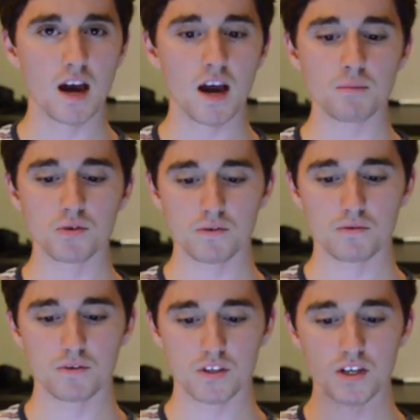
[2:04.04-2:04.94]
games
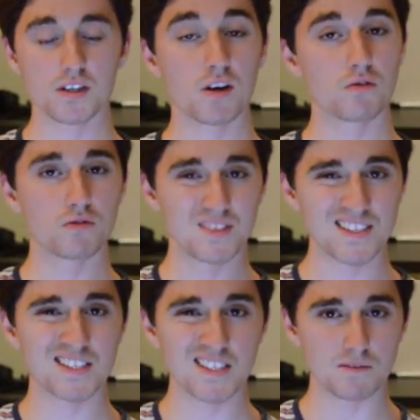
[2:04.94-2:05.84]
for
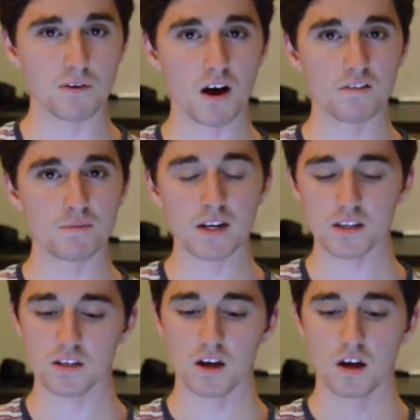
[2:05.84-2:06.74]
665
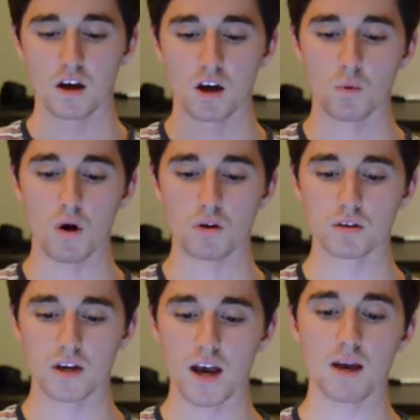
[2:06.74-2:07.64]
minutes,
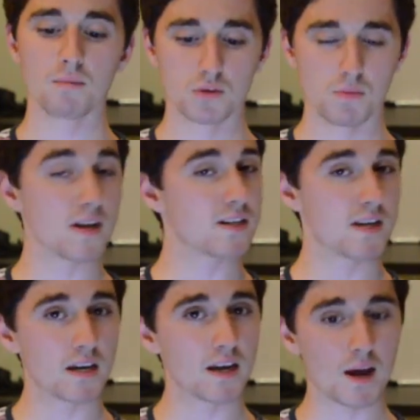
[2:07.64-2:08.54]
while Campbell's played
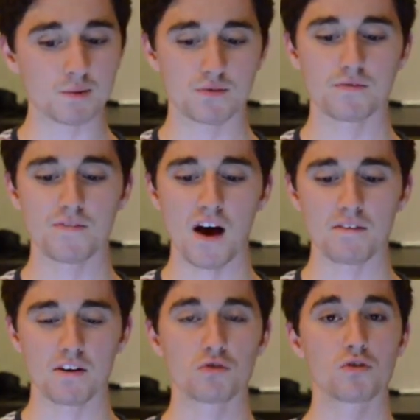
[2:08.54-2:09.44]
10 games for
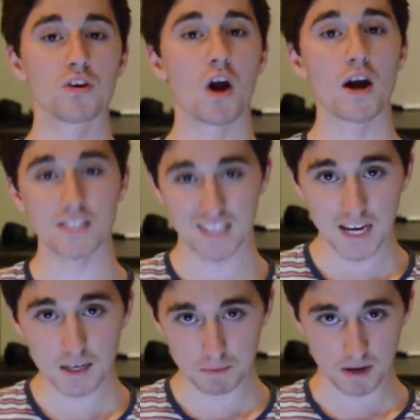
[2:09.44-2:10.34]

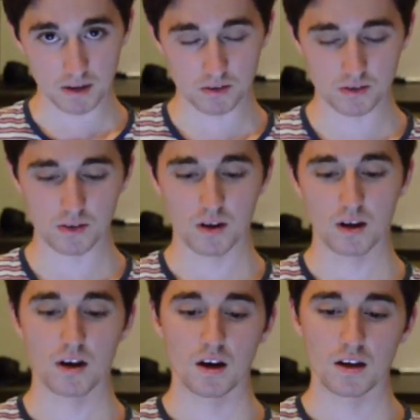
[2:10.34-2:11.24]
519 minutes.
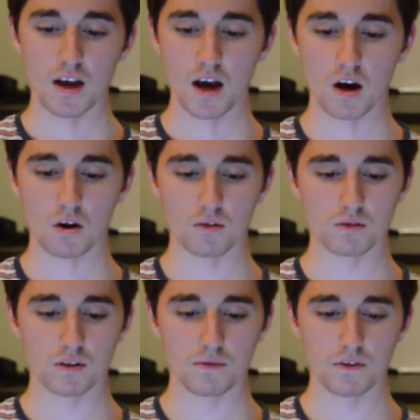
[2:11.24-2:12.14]
Now,
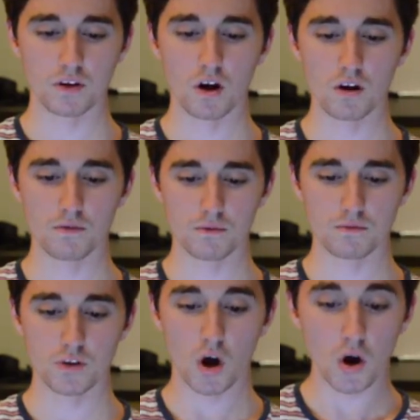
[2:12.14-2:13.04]
if you go
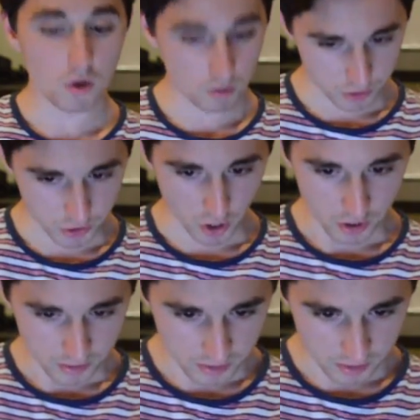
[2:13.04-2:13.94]
for total
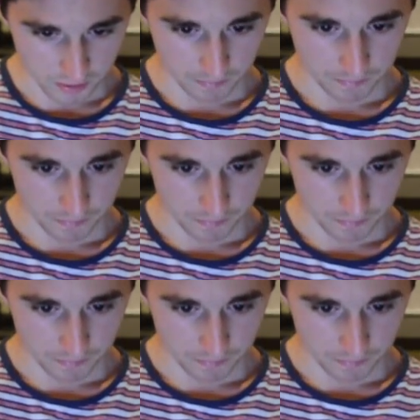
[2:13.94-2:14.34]
shots,